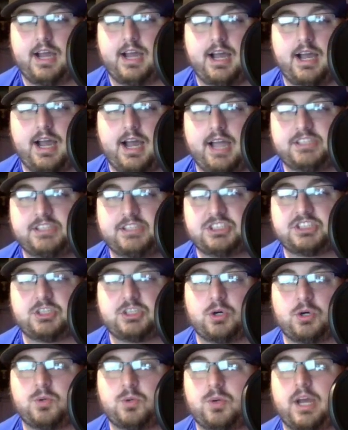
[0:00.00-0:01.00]
I just
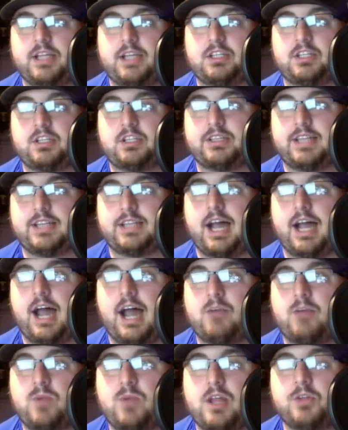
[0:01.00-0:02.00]
don't.
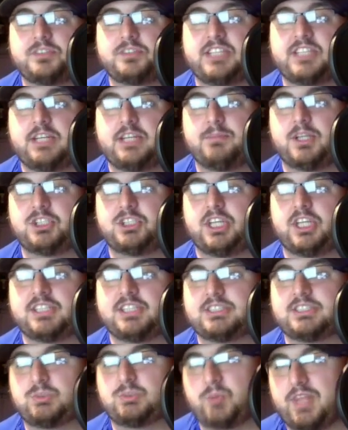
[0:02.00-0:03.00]
I'd rather take my
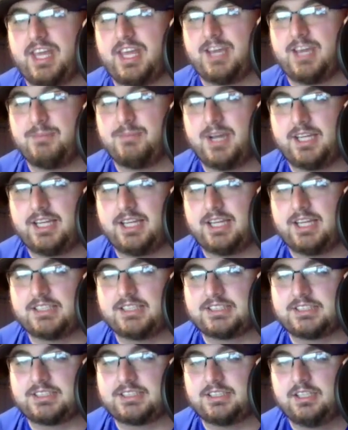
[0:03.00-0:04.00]
chances with him, I
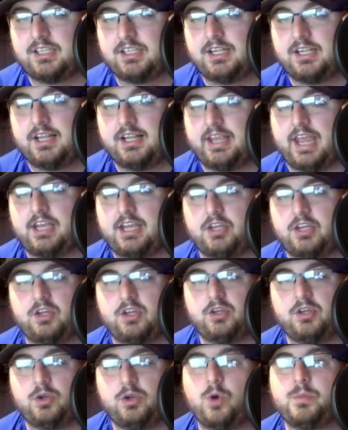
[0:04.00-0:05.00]
guess. And
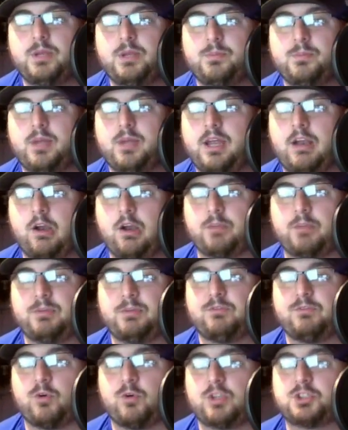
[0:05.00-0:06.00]
me, Eric.
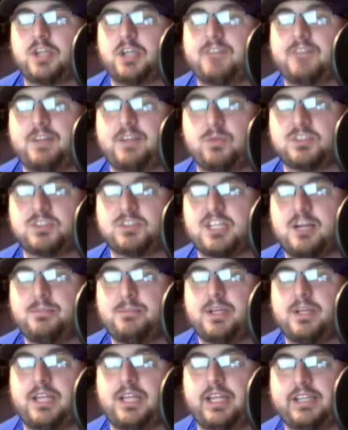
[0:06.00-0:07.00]
Before the draft, I was not a
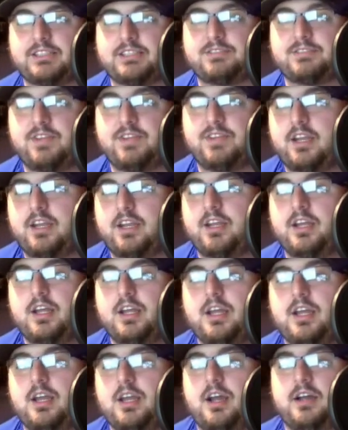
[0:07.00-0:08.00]
big Higgins fan
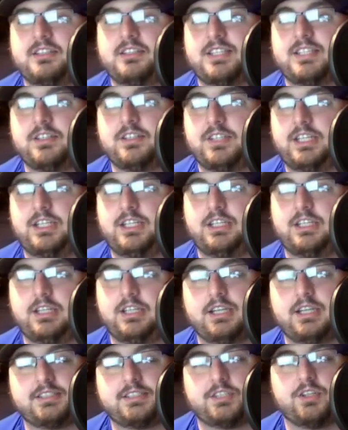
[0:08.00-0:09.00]
until
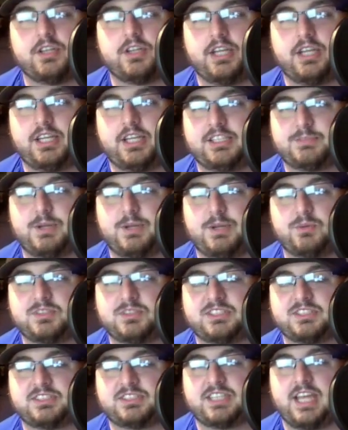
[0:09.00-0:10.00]
the landing spot with
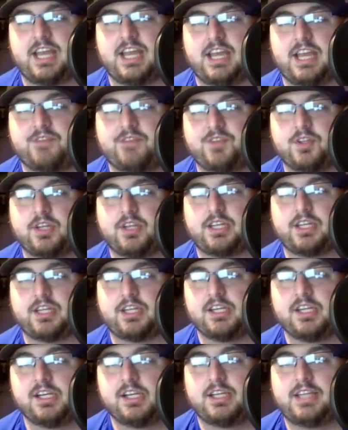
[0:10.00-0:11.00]
Cincinnati. I feel like
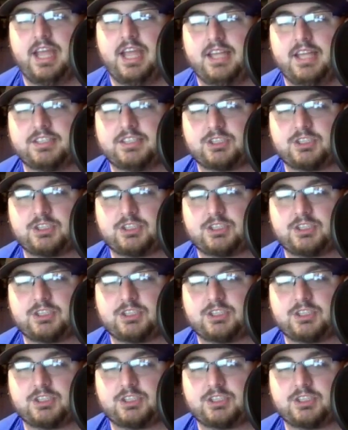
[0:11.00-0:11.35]
they